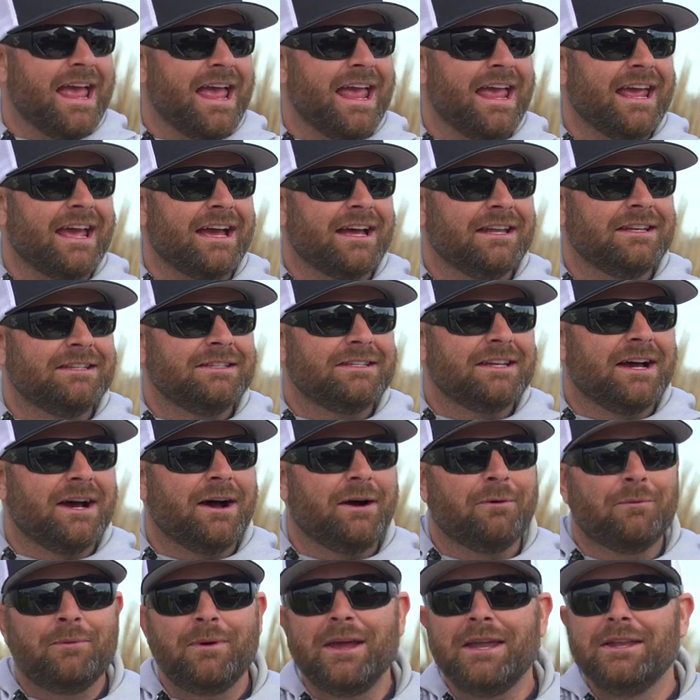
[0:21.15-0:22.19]
And
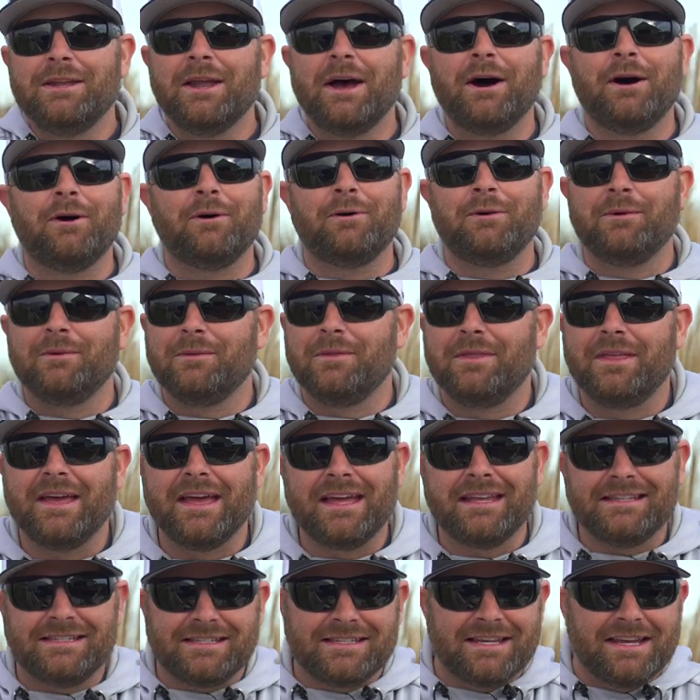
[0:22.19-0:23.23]
uh, we know
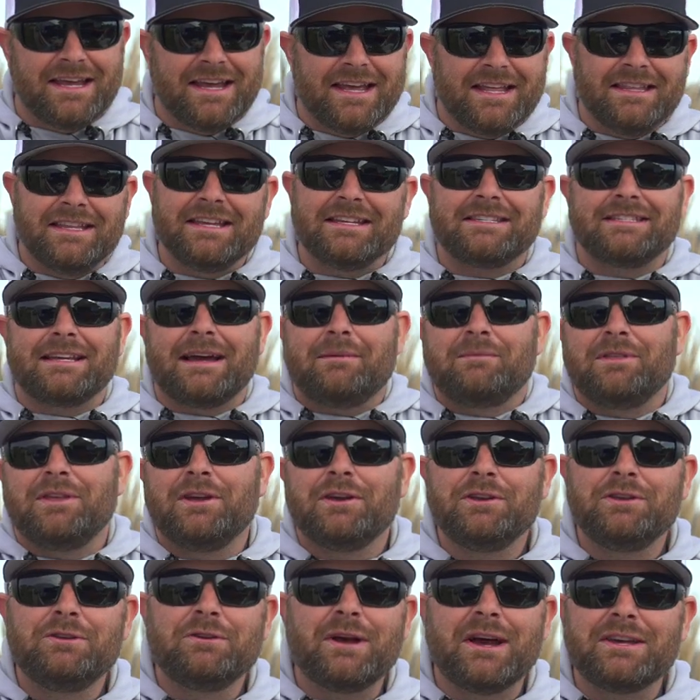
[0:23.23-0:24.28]
that this time of the
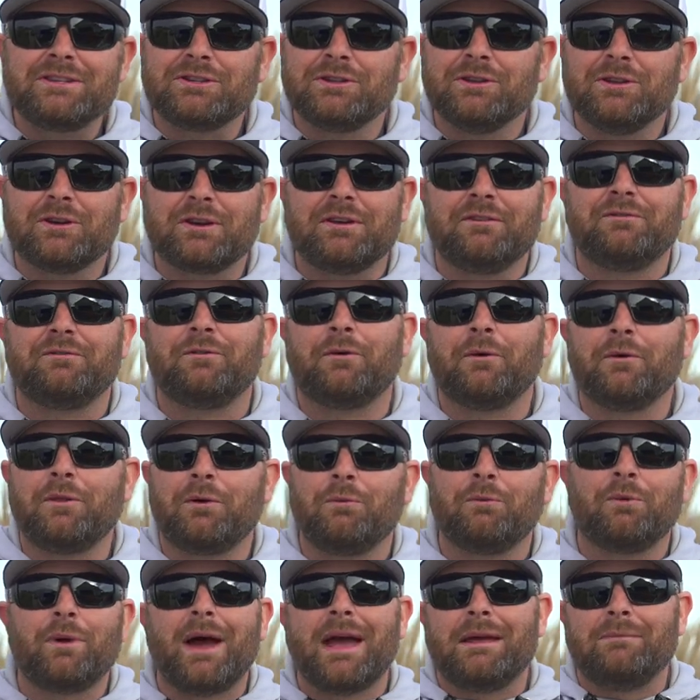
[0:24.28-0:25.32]
year, you guys are looking for the
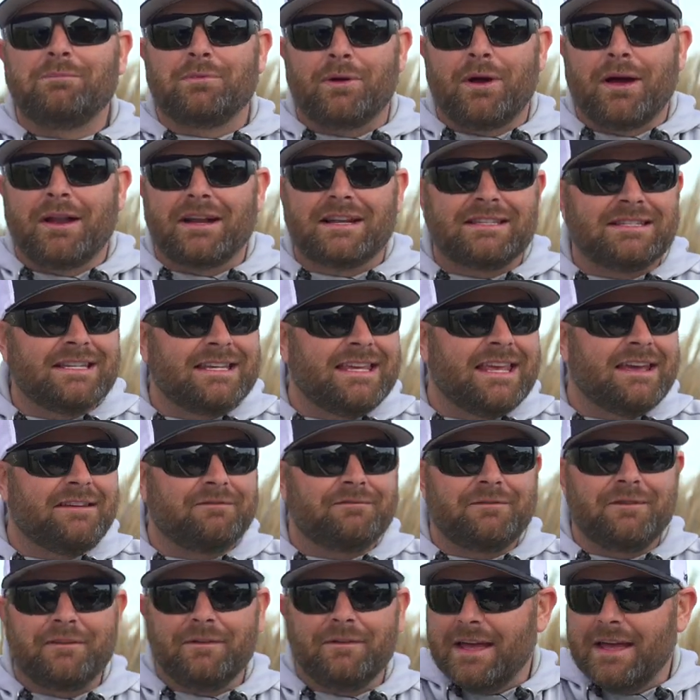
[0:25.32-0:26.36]
right product to get,
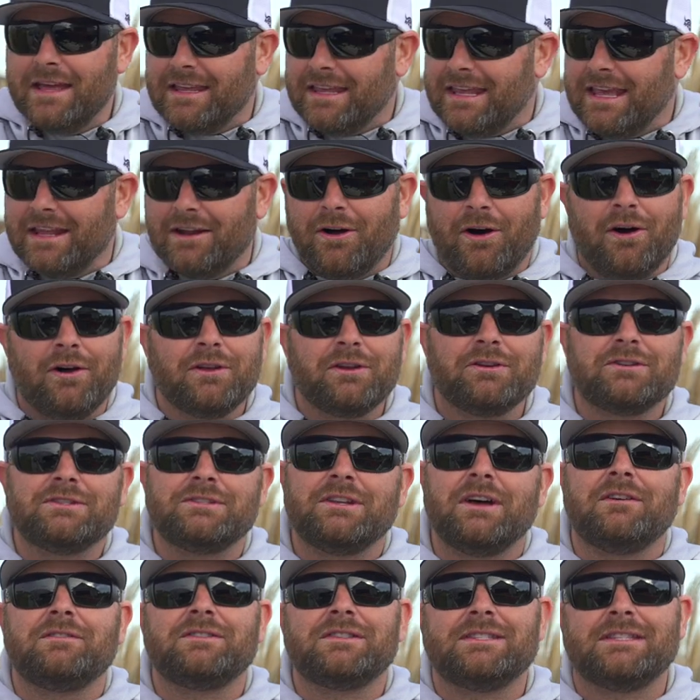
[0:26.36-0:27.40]
get all your
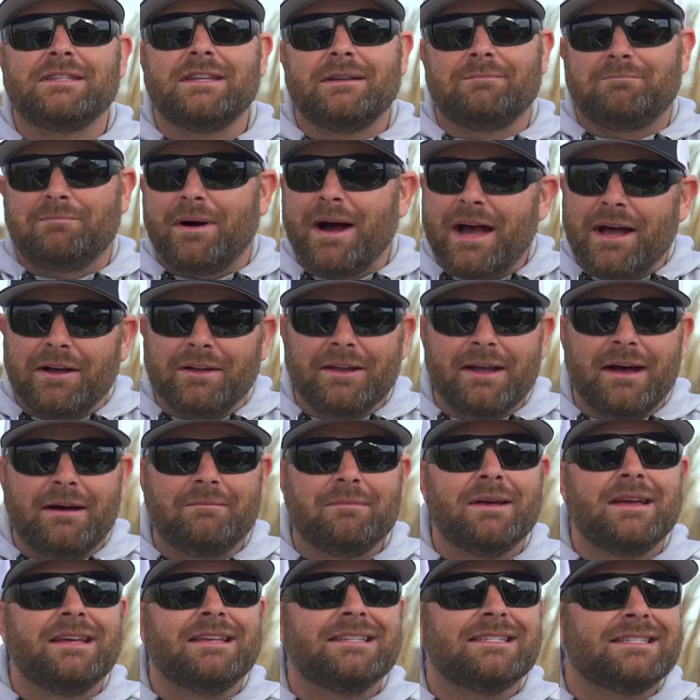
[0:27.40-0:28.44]
stuff piled
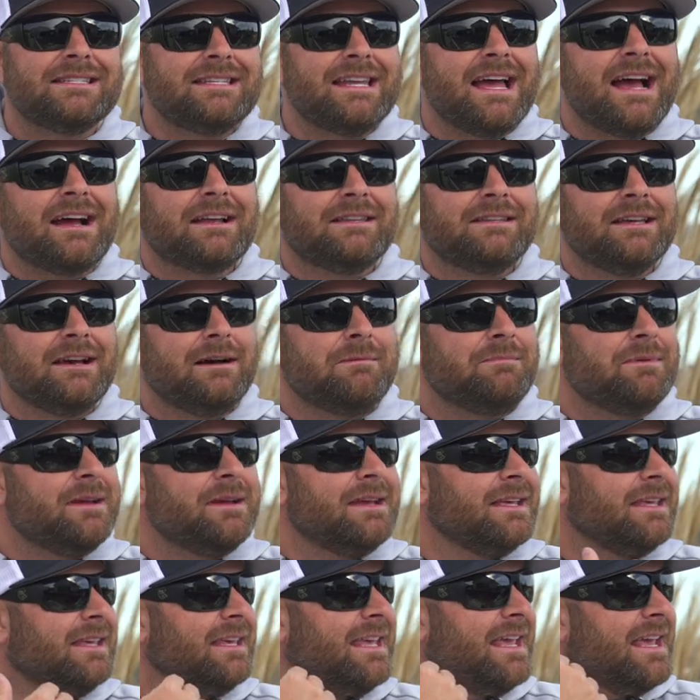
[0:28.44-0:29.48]
up, stacked up,
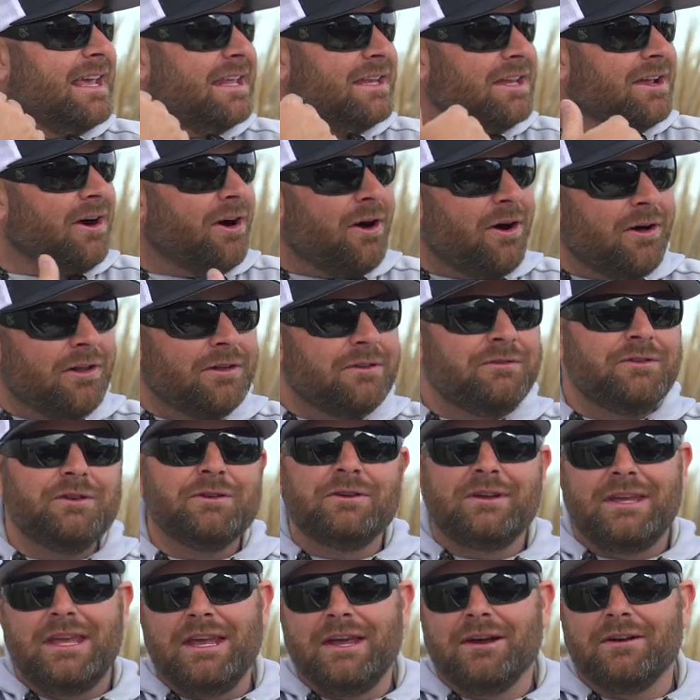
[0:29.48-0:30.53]
get all of your
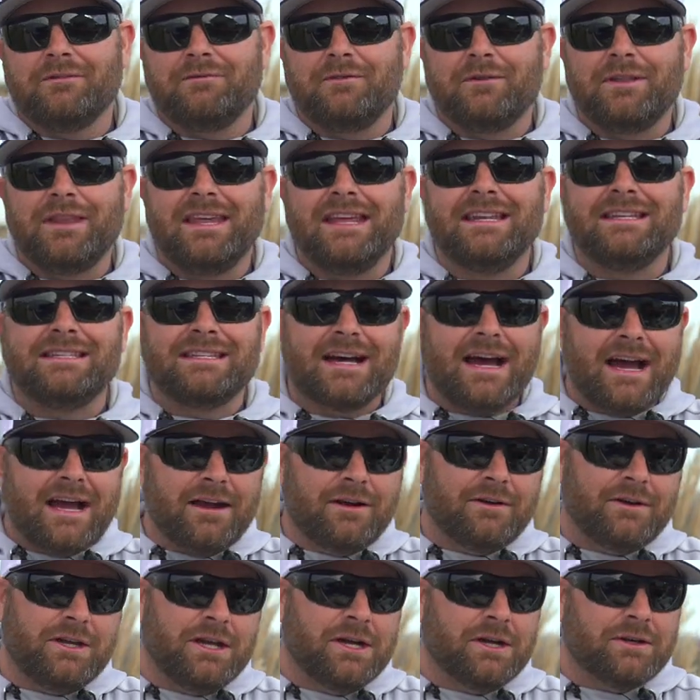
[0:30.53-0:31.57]
gear for the
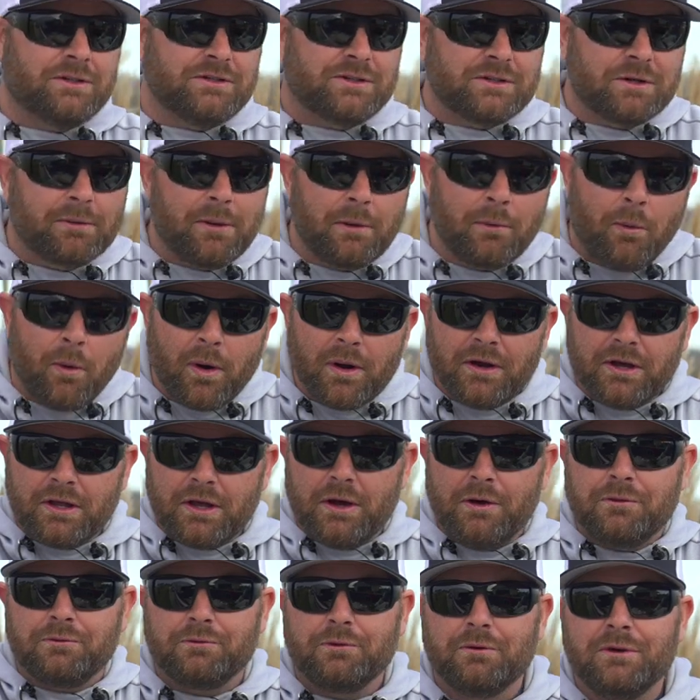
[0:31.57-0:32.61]
entire year. So we wanted to
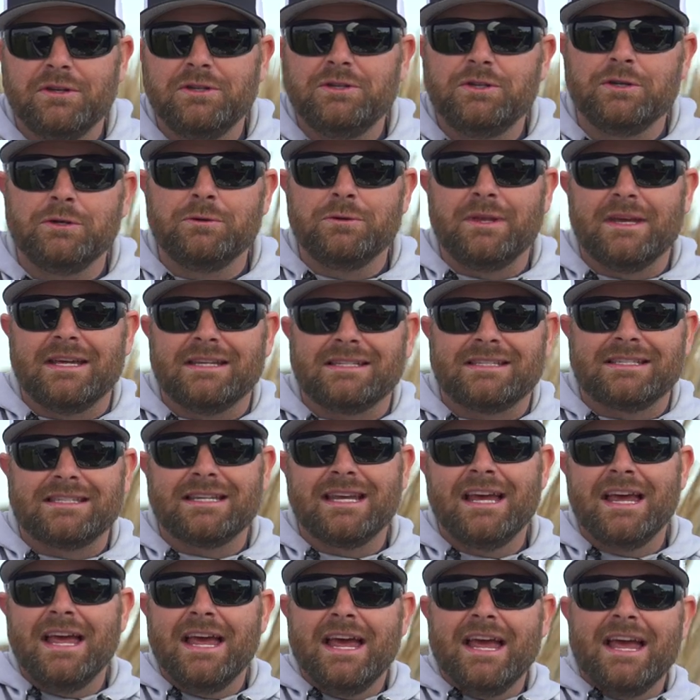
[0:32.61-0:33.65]
go through and do this,
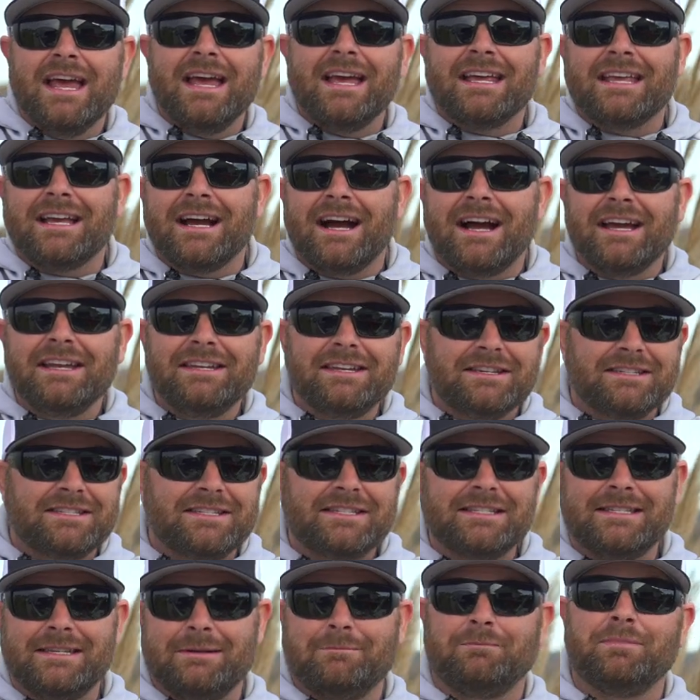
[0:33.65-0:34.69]
kind of
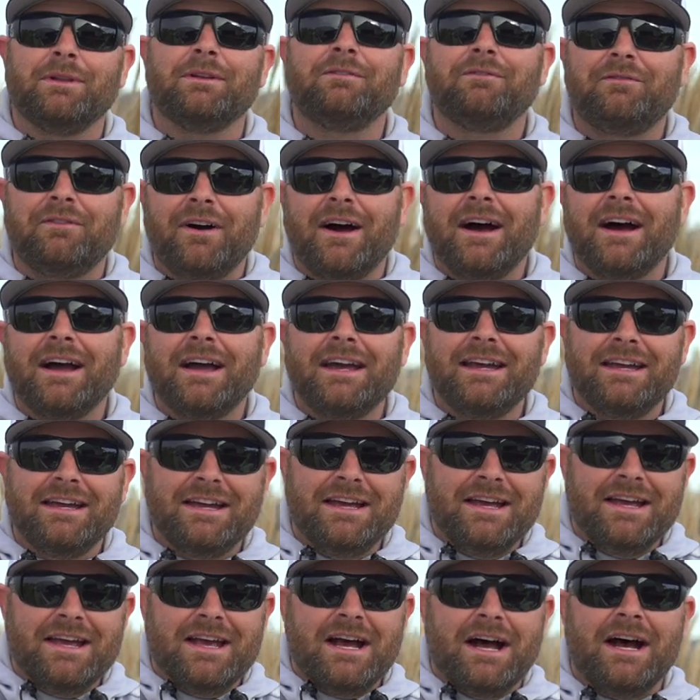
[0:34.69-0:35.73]
simplify
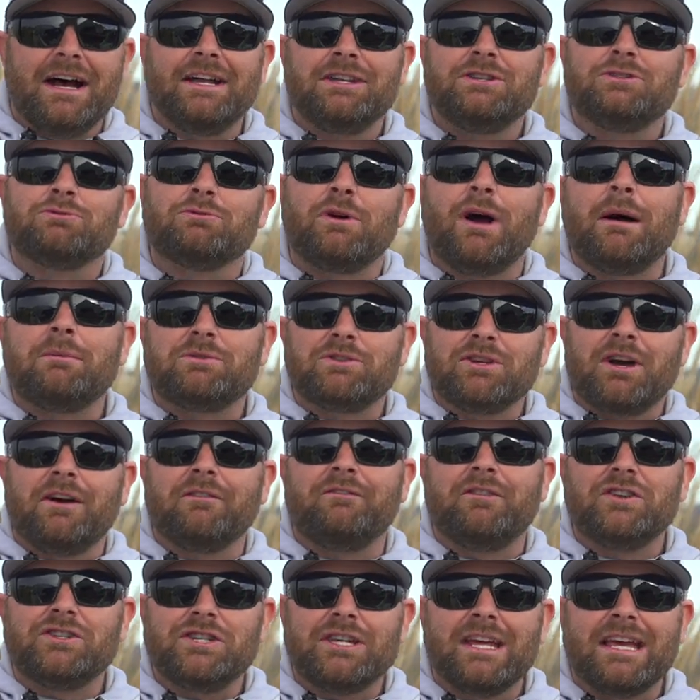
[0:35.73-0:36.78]
uh, drop shot
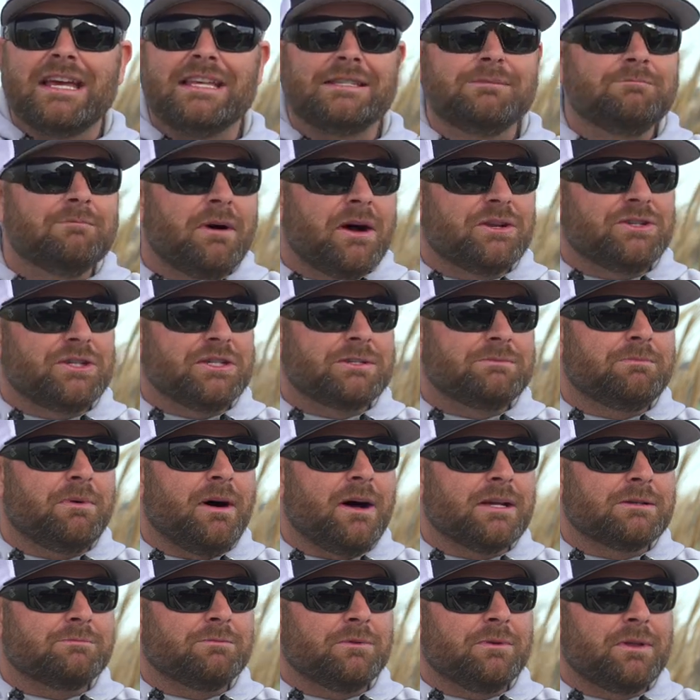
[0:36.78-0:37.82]
fishing as much as
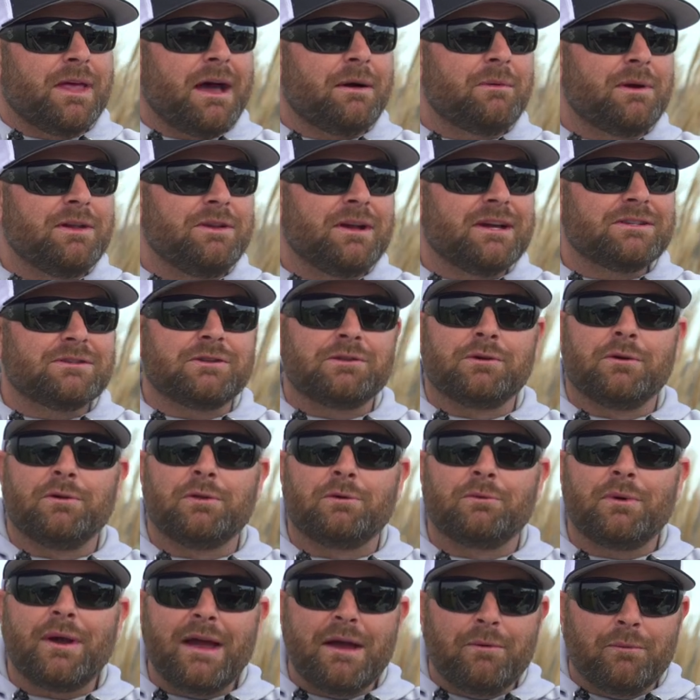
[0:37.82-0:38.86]
possible. That way you guys are throwing the
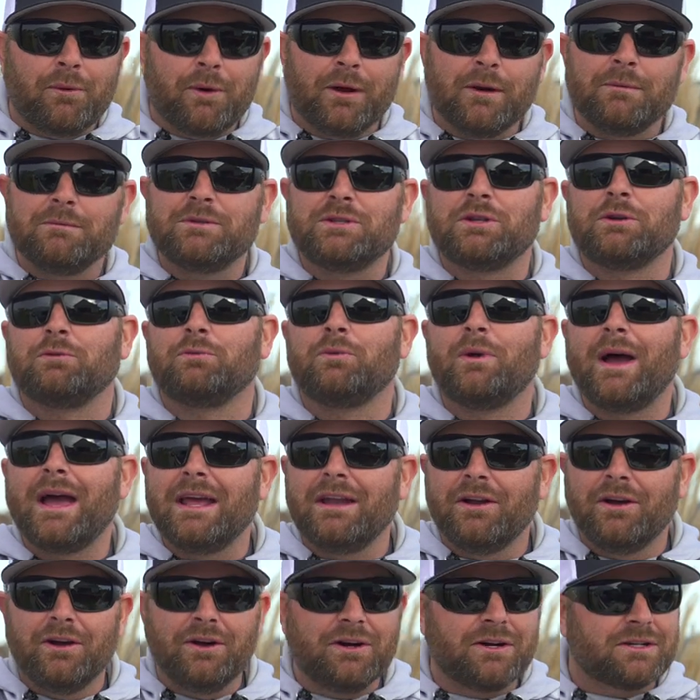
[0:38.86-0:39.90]
right worms, the right
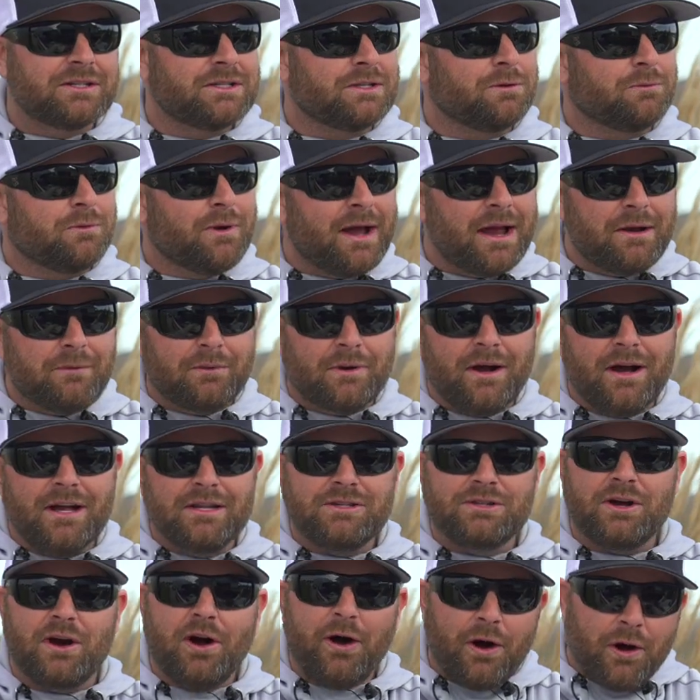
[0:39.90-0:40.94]
hooks, the right
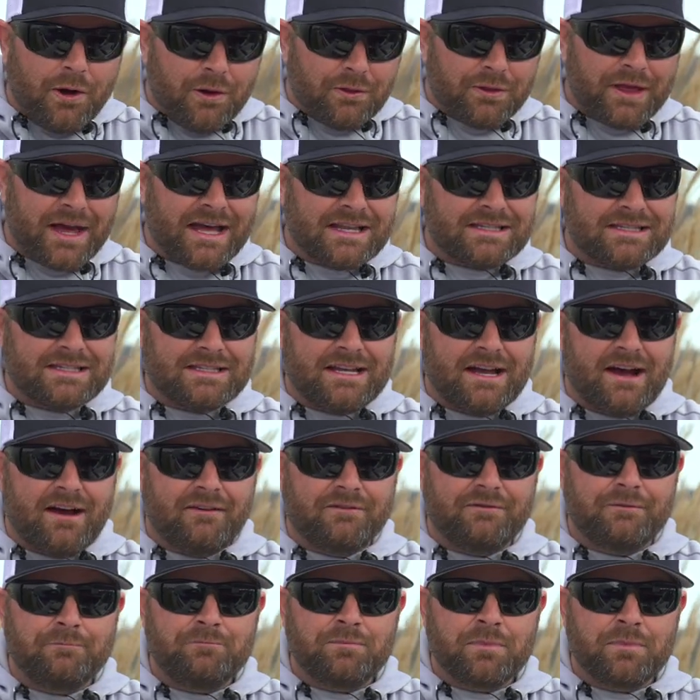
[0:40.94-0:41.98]
rods, all that stuff.